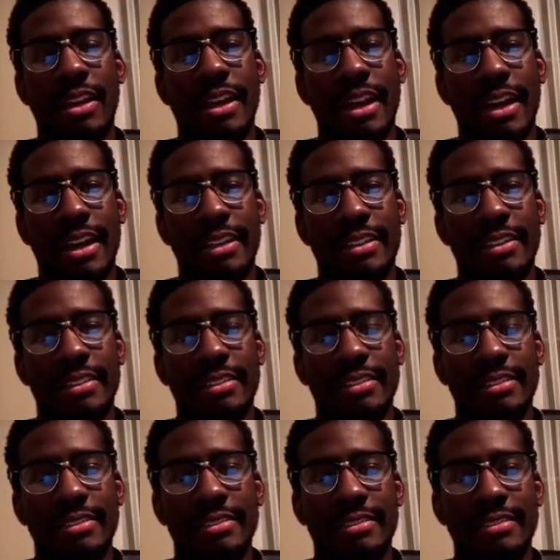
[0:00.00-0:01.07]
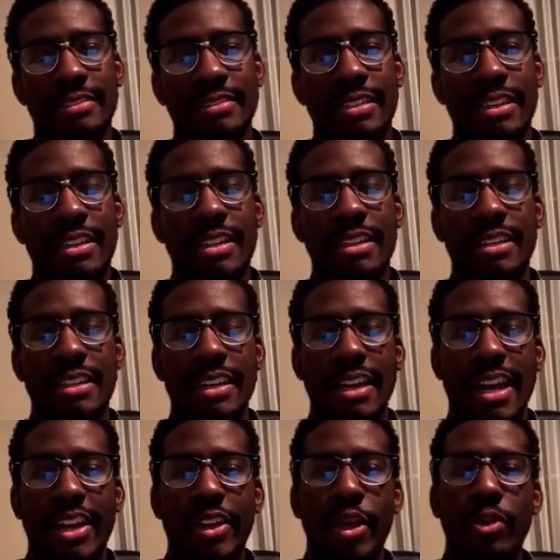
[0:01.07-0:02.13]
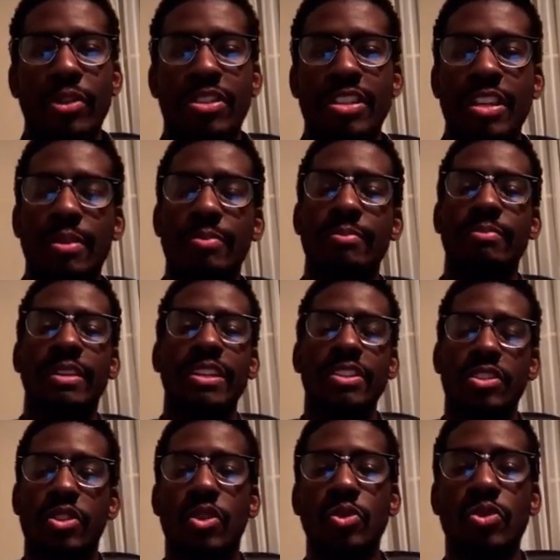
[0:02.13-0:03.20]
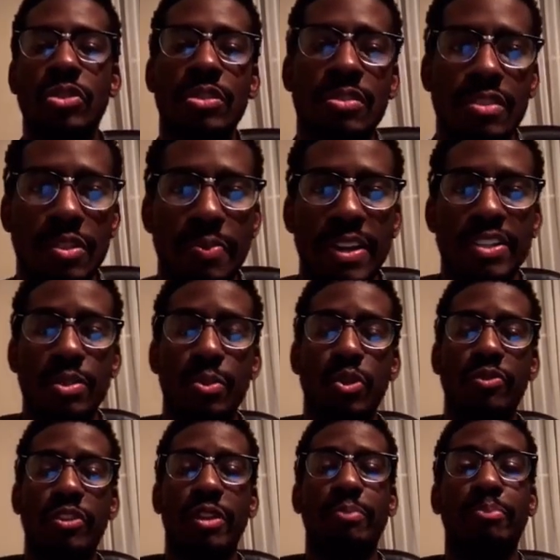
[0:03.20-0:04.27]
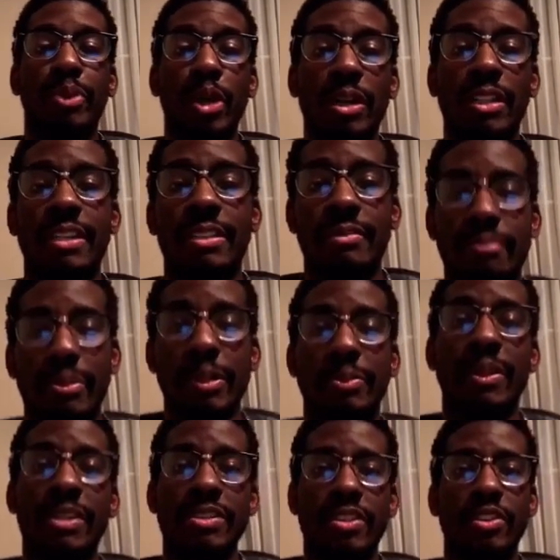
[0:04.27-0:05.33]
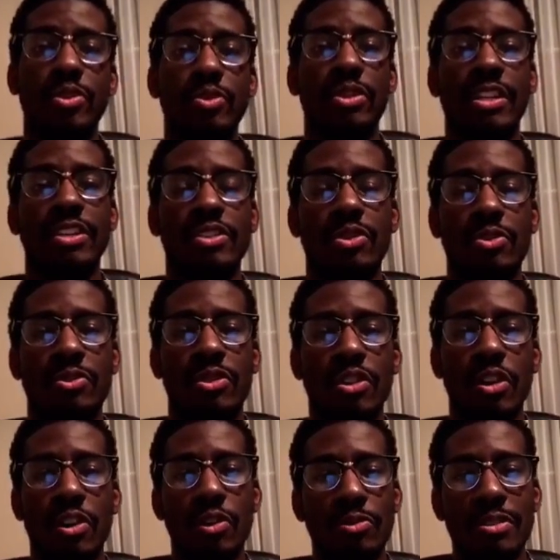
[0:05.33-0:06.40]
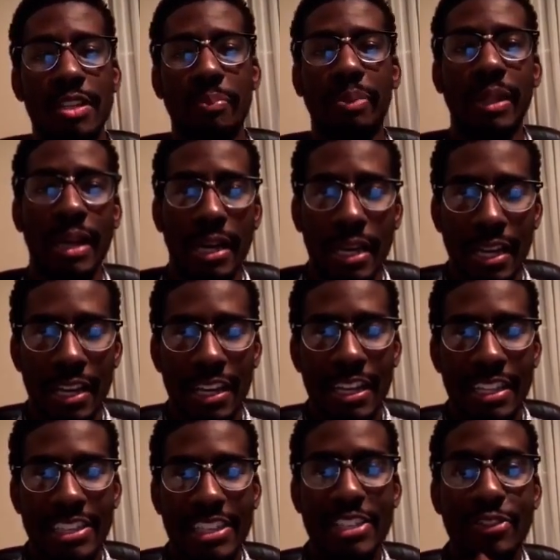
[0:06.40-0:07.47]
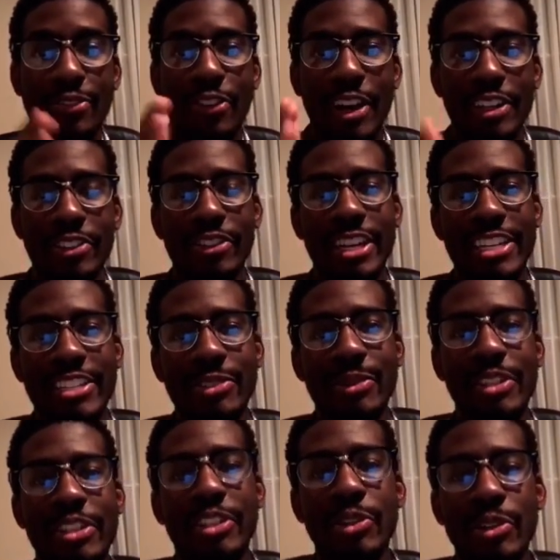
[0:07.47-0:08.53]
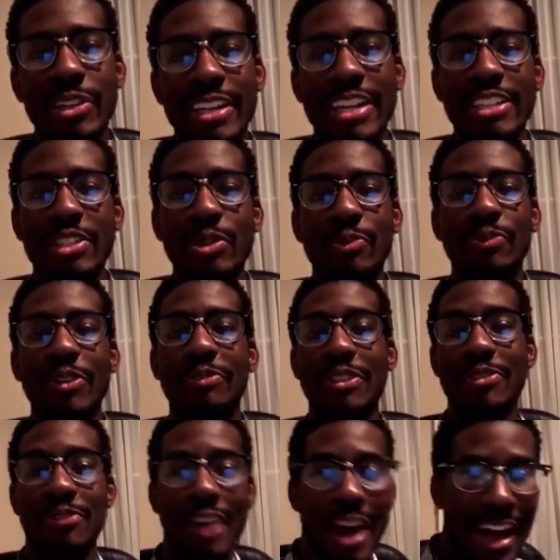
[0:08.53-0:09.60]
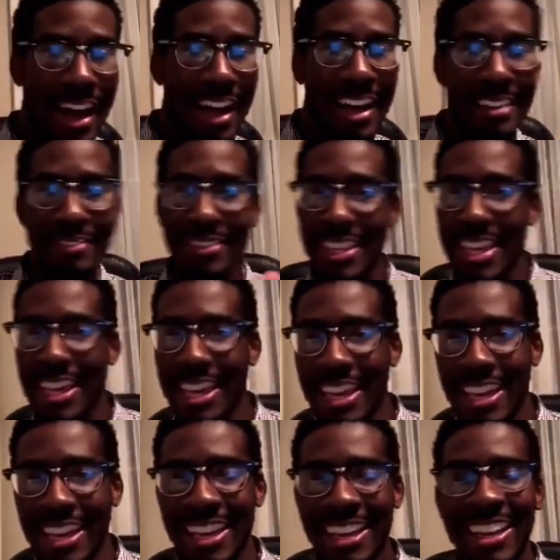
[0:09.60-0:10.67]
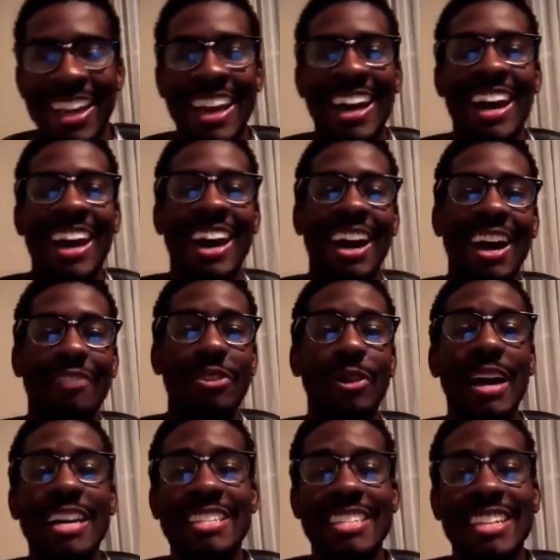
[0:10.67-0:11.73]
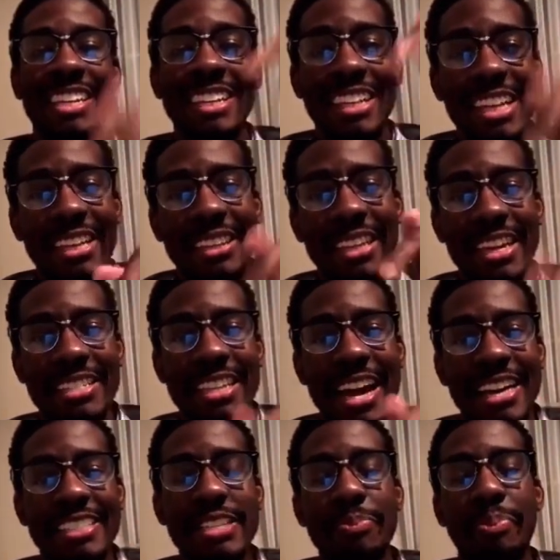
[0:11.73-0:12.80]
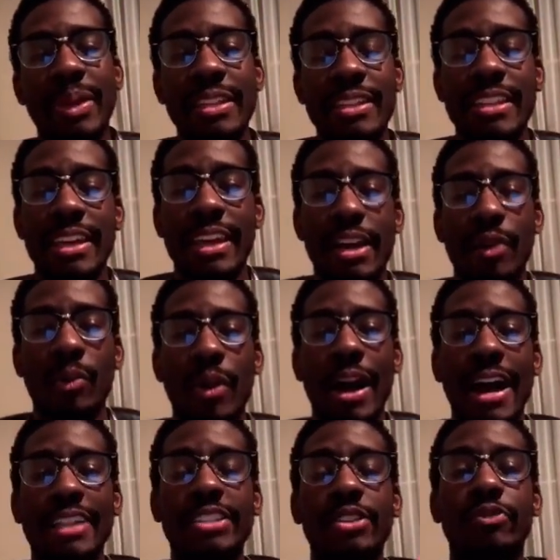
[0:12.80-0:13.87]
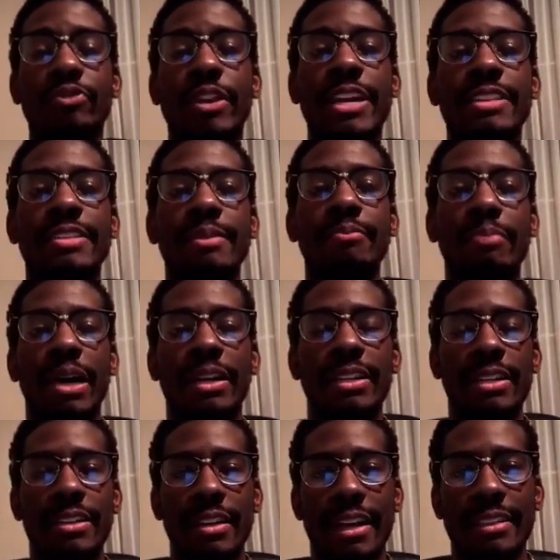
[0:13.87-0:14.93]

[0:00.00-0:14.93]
Got it. Yeah, I know in some institutions, especially moving in Brooklyn, PPE is a huge issue. So to plug this fundraiser we're doing at STOOP55, you guys see the link that's actually pinned there. We're actually raising money,